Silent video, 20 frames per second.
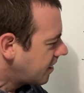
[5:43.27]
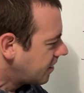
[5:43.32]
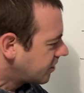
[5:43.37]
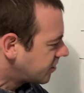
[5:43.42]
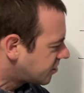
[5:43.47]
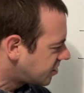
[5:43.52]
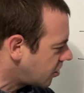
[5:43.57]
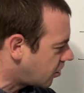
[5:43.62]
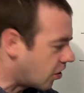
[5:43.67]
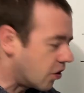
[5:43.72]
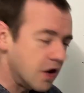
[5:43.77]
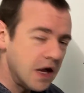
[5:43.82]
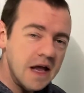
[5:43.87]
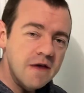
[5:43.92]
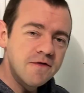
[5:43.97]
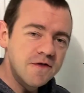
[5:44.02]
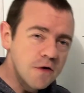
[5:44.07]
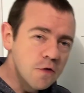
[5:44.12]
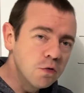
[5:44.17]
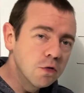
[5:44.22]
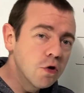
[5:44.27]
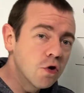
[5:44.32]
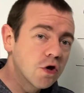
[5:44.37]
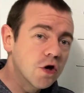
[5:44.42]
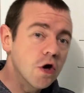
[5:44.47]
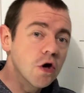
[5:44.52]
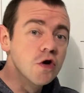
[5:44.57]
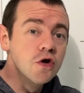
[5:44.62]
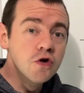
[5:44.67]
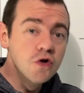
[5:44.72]
So if you look
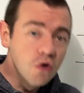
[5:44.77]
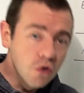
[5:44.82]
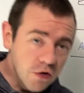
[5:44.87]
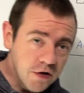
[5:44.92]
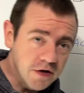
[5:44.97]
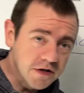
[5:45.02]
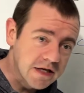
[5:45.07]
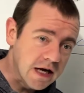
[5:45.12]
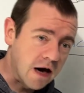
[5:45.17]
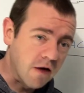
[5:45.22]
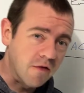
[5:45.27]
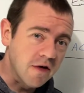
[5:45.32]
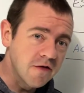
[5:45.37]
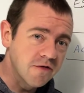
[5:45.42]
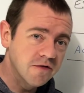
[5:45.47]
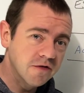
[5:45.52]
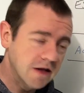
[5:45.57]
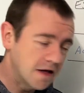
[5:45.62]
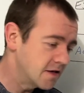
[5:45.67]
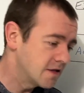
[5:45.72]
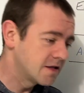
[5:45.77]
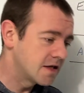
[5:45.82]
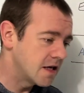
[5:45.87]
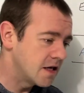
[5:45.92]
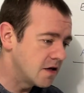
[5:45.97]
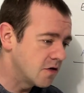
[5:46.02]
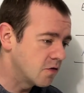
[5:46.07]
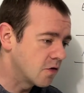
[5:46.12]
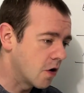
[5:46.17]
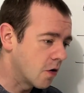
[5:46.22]
at another tariff, let's say
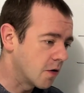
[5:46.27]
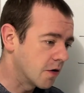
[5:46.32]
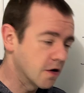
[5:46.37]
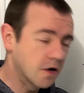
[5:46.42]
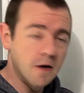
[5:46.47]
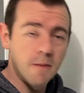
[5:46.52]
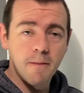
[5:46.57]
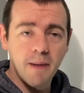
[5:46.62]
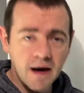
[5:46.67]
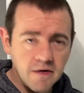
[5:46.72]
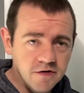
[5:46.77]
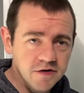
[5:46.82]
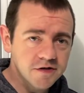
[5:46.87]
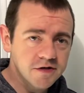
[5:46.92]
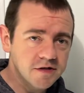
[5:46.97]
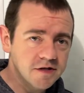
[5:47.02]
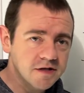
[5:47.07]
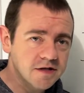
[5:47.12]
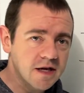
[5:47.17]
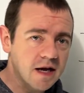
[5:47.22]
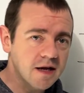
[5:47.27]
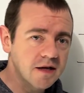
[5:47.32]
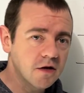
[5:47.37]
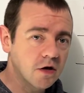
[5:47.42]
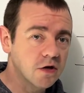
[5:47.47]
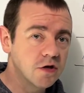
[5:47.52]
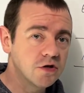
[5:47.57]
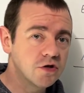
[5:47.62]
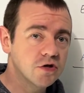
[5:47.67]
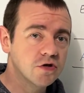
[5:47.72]
you go on a comparison site
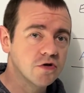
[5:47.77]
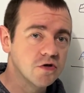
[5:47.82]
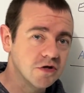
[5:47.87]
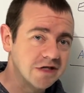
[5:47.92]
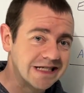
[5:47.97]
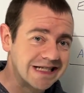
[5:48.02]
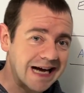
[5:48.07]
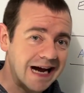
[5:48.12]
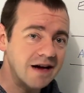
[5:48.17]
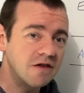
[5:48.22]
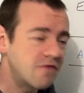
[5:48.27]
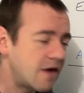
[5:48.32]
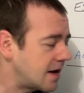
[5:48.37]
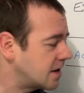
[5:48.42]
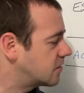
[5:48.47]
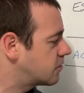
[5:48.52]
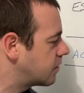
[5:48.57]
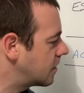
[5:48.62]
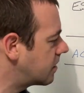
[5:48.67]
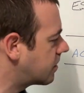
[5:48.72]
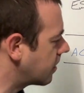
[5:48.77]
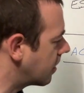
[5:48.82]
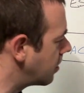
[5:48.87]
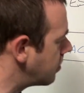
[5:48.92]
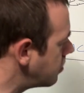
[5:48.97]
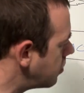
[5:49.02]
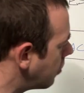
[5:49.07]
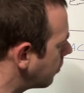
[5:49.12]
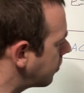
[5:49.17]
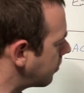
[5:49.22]
or you just go direct with
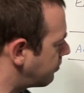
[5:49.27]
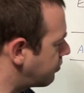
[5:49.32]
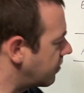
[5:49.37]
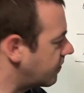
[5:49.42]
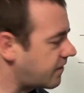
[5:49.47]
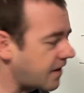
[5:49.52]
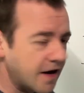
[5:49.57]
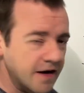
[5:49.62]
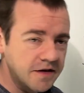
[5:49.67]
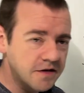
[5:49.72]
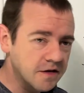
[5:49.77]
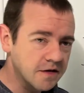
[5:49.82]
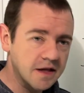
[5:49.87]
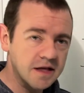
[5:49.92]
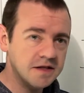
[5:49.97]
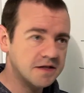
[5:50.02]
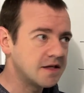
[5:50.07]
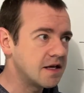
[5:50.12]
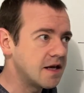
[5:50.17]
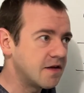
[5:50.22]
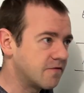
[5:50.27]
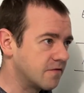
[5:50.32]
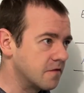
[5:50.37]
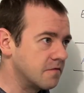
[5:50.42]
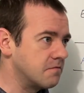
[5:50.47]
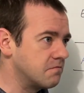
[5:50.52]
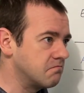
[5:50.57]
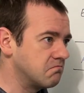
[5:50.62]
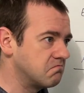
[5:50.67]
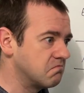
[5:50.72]
another provider, let's say
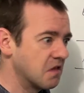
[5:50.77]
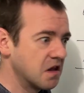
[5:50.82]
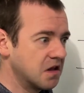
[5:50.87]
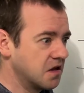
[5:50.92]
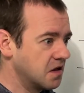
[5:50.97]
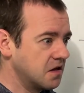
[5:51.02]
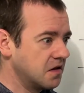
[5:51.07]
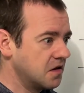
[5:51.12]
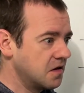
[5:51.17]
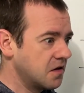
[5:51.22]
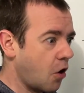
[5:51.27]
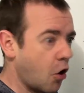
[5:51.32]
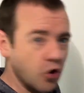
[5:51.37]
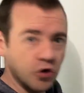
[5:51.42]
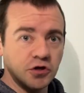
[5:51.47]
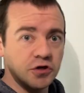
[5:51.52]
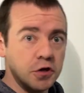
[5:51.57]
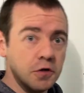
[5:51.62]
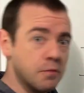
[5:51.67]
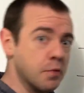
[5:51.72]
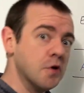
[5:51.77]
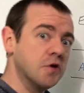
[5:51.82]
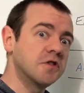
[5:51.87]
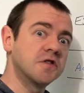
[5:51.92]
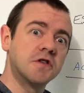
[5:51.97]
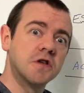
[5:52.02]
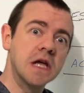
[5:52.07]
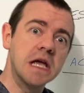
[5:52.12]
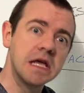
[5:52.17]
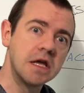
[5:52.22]
from Octopus
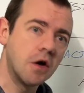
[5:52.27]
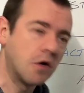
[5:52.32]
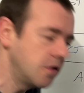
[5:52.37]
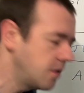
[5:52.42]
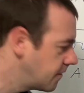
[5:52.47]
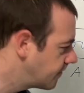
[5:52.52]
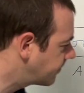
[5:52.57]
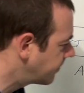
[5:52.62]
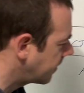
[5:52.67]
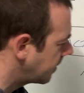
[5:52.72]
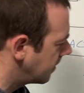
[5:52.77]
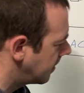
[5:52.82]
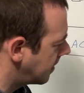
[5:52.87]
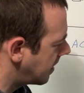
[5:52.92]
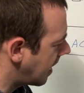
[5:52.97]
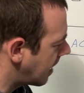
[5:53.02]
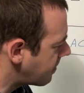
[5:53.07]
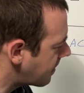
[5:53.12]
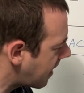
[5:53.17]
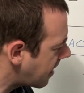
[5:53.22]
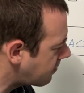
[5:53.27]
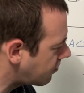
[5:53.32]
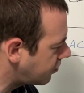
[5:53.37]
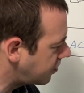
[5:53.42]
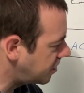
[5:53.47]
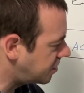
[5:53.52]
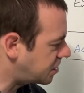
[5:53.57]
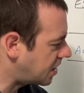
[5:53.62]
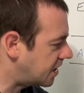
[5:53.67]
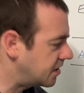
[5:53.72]
to Eon, and they're
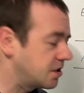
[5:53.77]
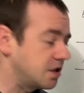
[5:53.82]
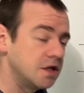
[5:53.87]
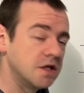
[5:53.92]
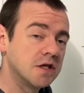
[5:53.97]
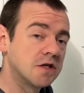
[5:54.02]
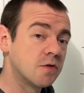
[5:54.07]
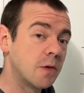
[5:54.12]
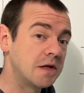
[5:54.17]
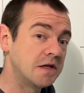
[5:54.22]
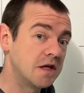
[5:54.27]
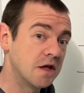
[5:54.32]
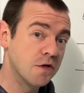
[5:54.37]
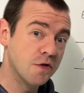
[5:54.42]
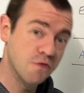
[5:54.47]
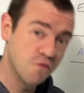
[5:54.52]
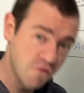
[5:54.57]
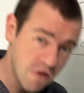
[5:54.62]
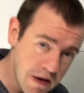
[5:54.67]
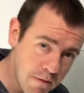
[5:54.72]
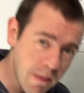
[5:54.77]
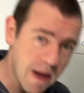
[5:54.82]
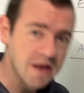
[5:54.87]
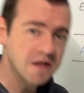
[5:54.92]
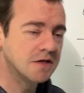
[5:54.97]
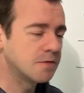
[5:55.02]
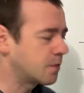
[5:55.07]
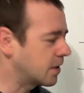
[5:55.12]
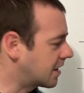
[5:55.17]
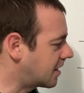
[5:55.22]
only charging you 23
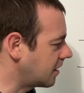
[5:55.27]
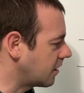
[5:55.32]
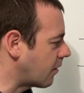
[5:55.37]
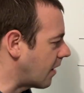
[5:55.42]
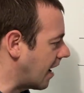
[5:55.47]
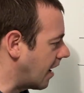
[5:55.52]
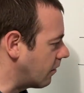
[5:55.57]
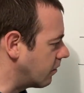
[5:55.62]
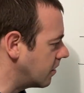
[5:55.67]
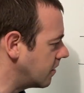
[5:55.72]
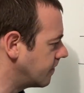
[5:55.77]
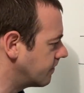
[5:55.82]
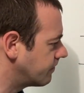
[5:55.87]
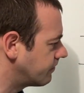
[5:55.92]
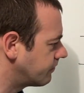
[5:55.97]
pence per kilowatt hour,